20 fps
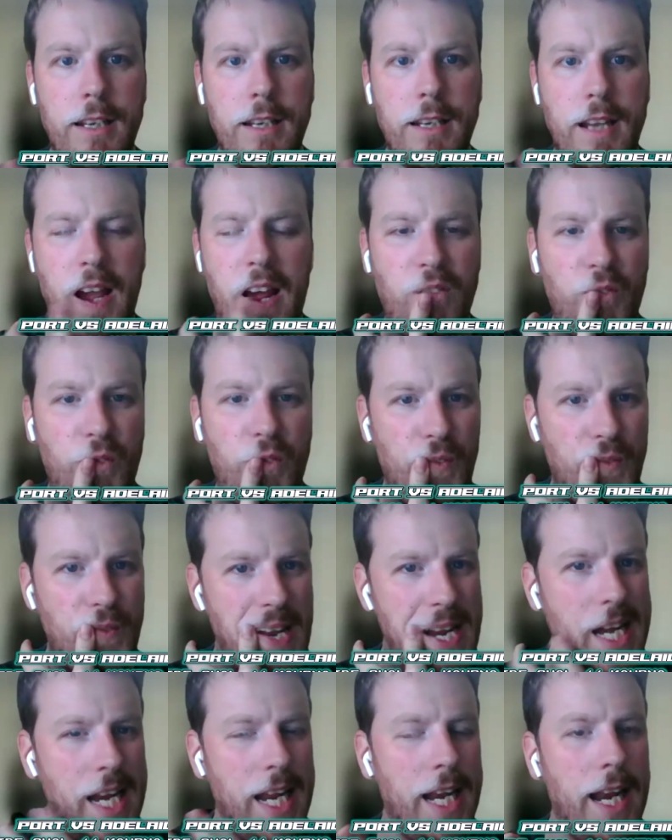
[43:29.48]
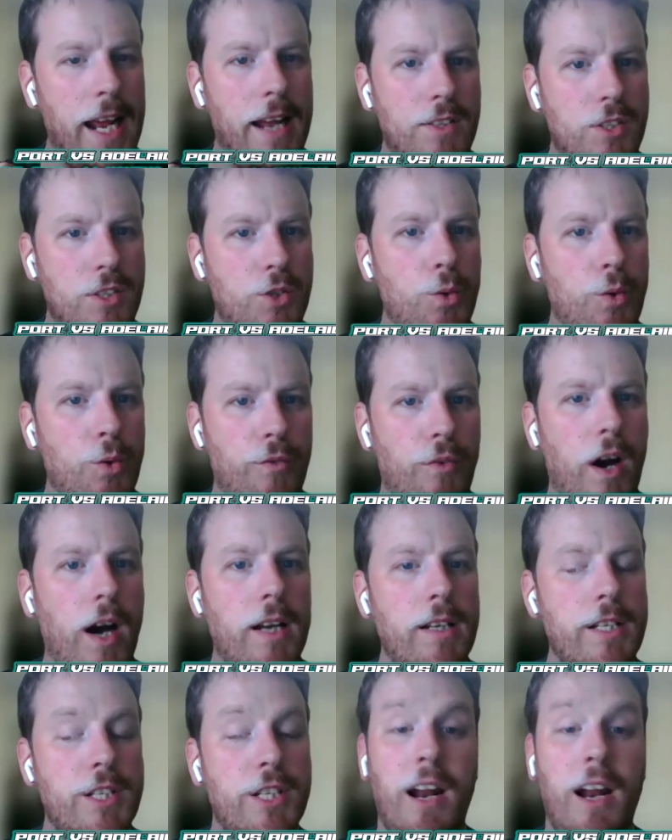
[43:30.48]
had 15 hitouts to
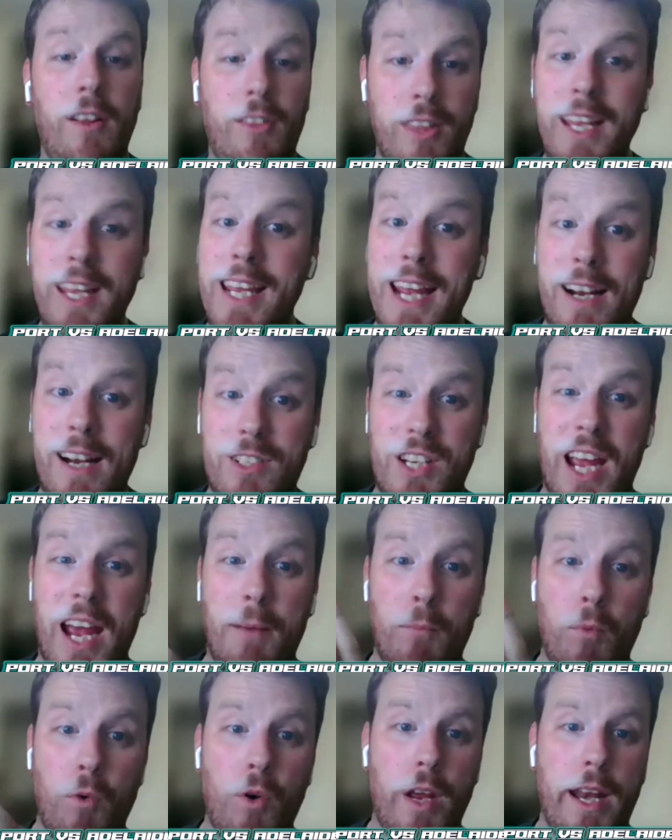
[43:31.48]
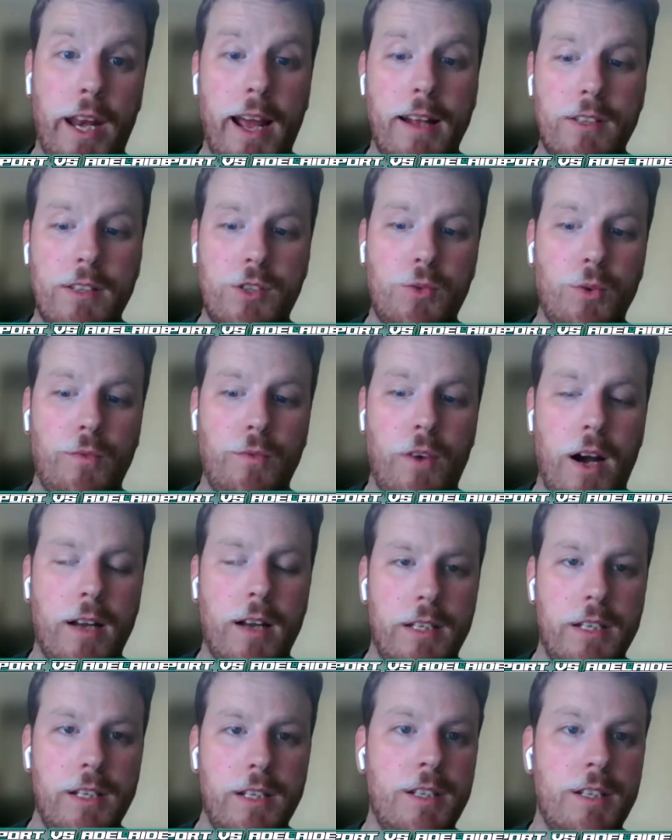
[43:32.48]
advantage, and I think he actually had more hitouts to
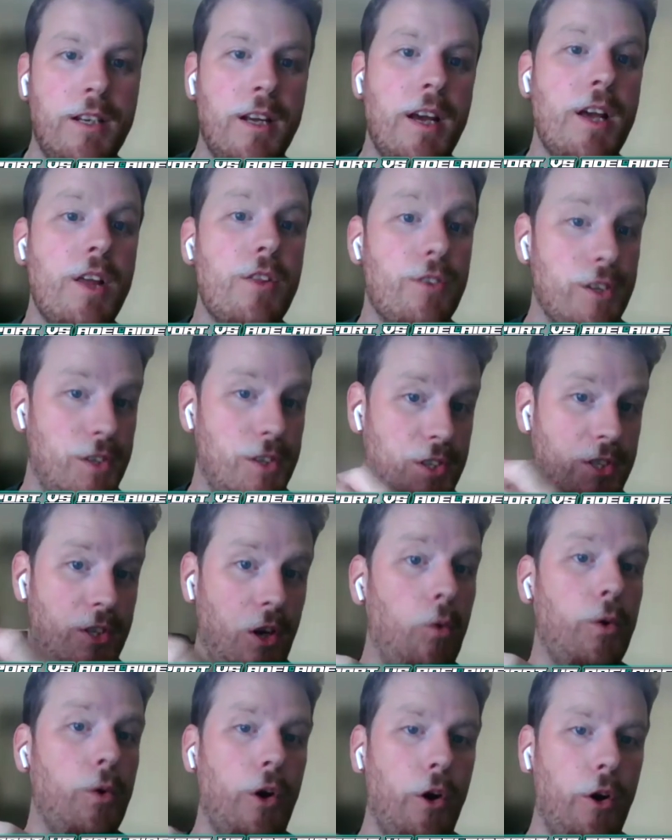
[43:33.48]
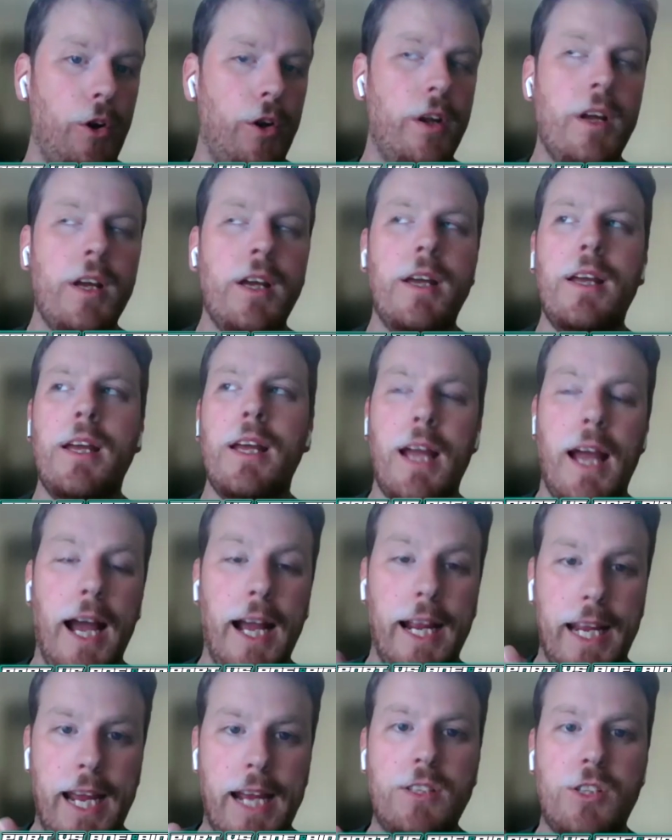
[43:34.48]
advantage than Soldo
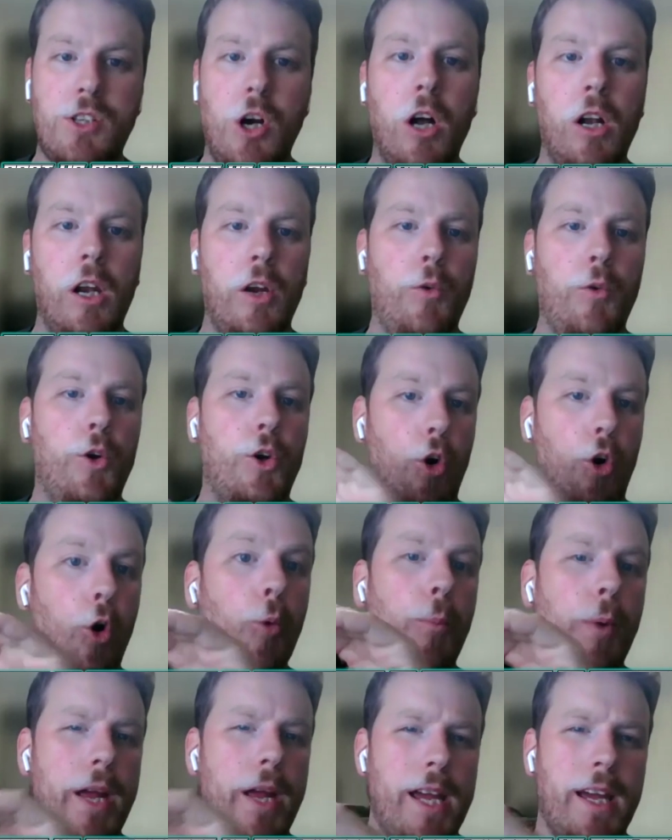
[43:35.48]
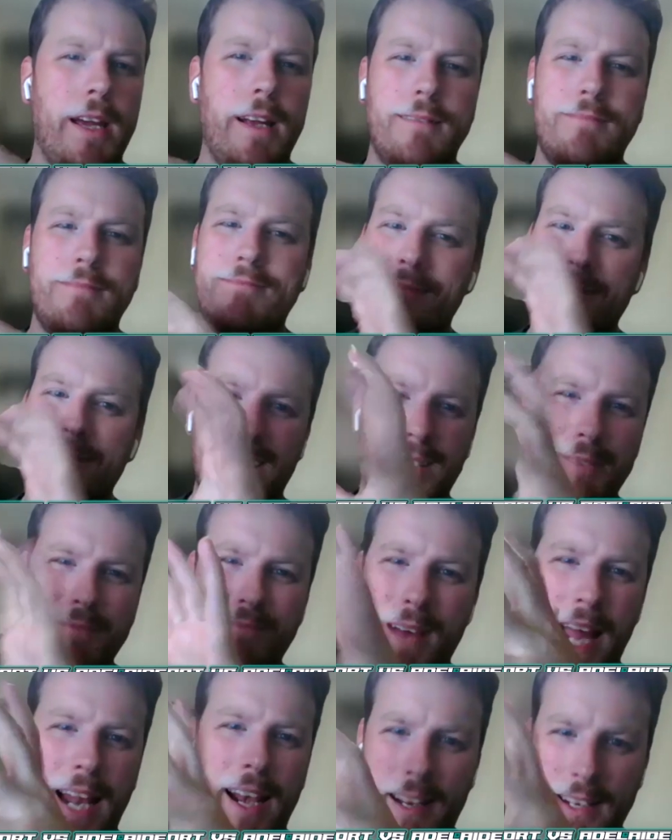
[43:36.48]
against Collingwood, albeit the
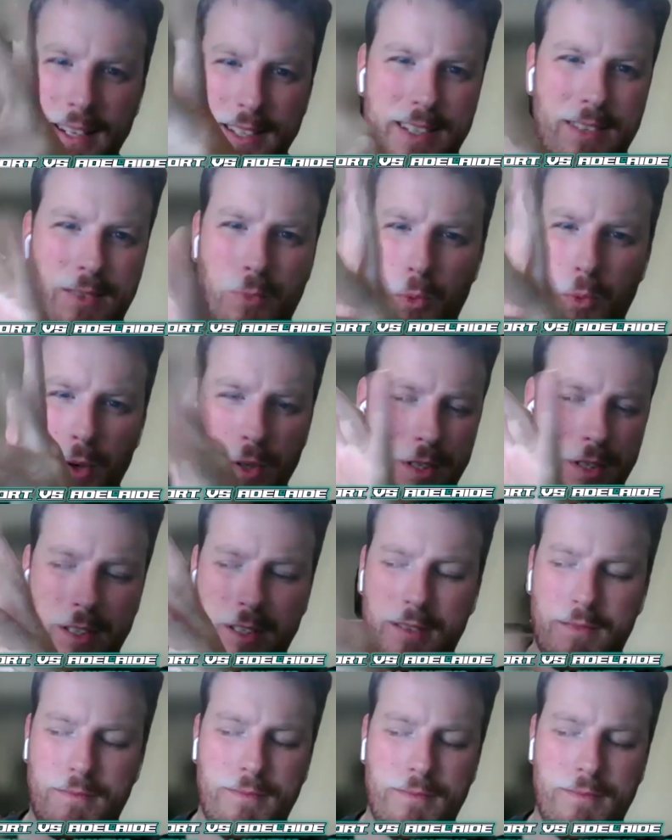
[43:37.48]
balance was